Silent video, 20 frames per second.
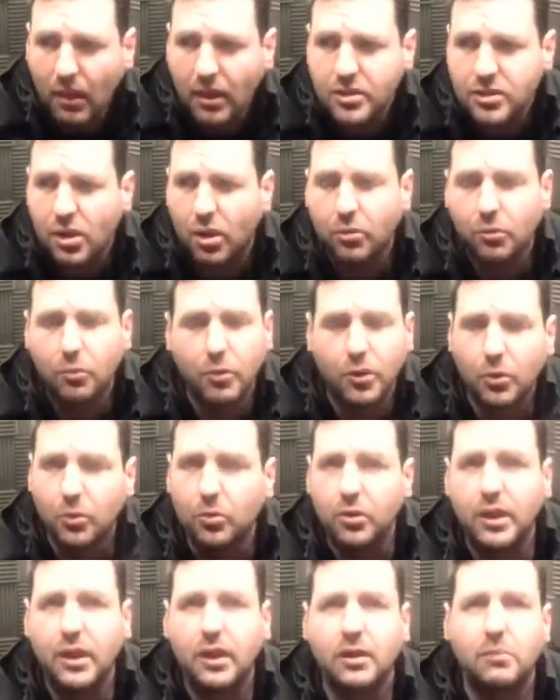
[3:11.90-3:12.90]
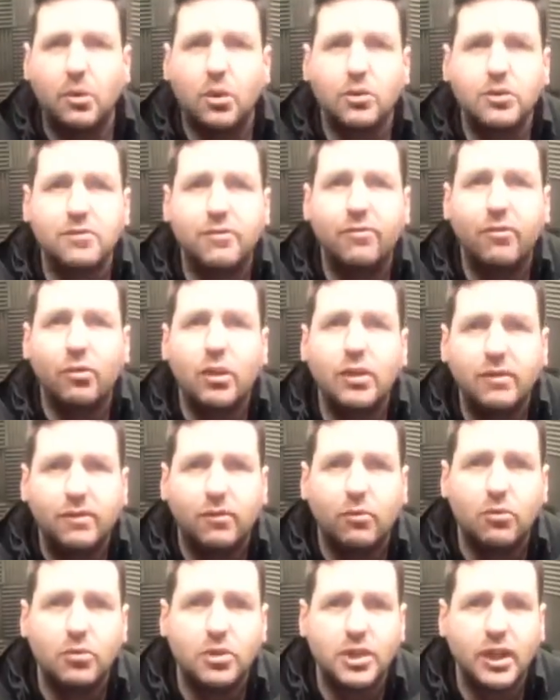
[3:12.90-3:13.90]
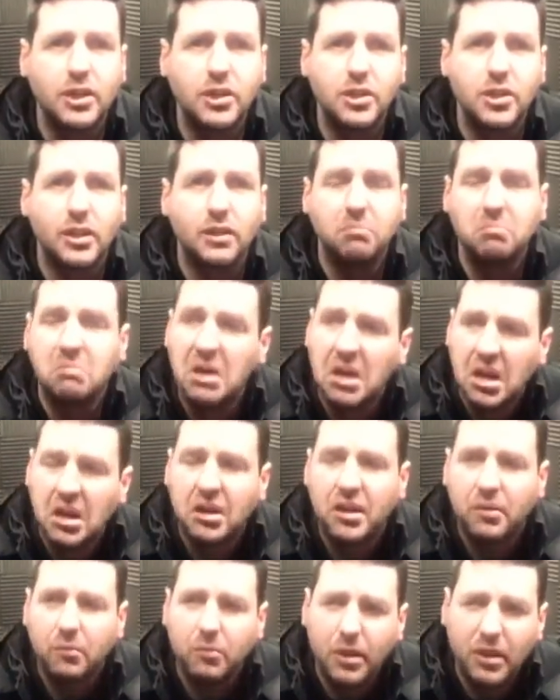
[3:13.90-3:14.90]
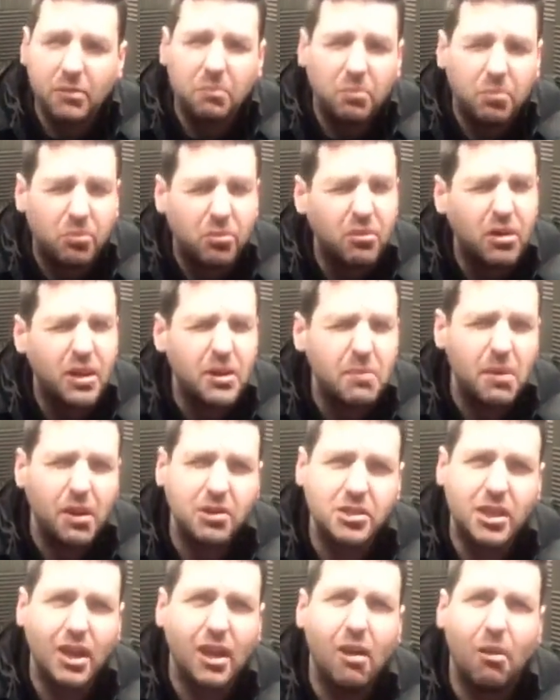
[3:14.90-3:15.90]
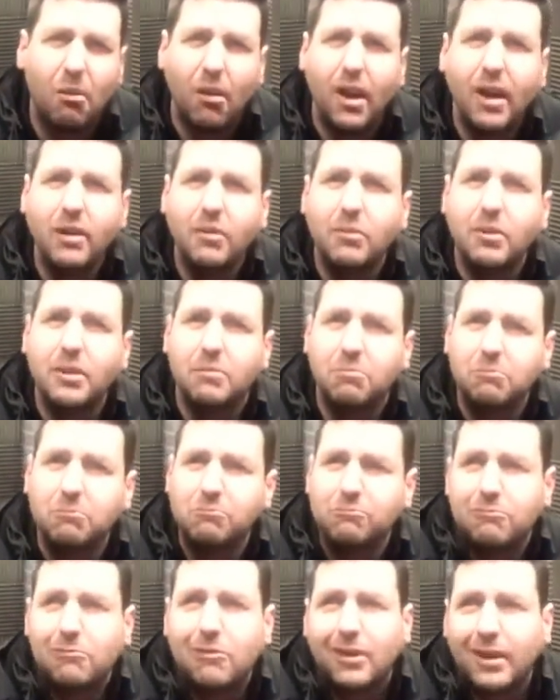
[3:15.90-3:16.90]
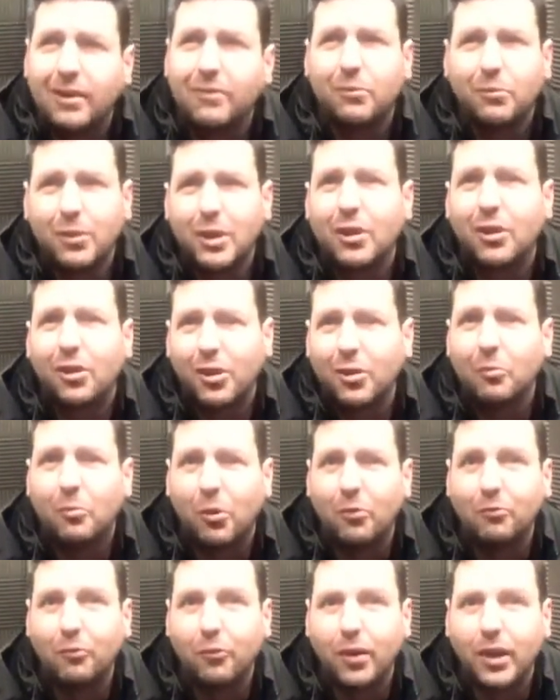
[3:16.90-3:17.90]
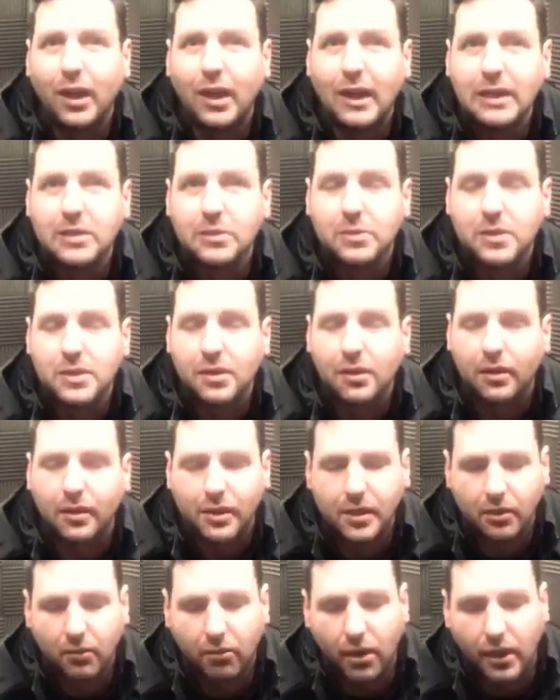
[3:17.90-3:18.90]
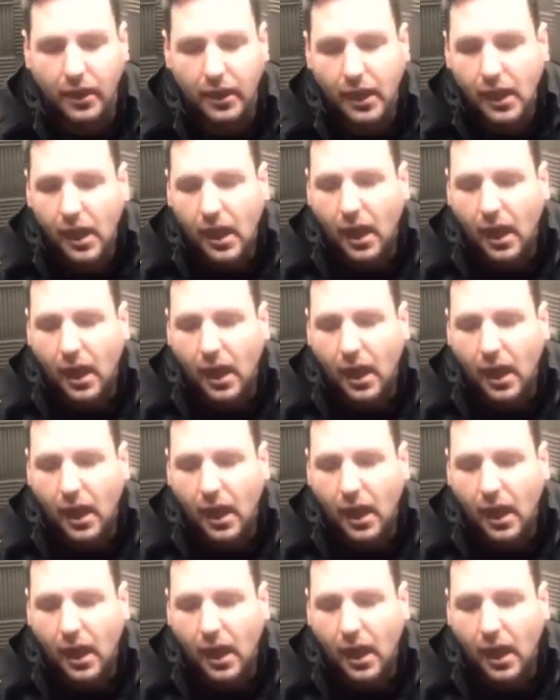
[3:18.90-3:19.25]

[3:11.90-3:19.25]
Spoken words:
So with all the other mods, fully forged engine, then we can pretty much get away with whatever we kind of want, really, to a certain degree.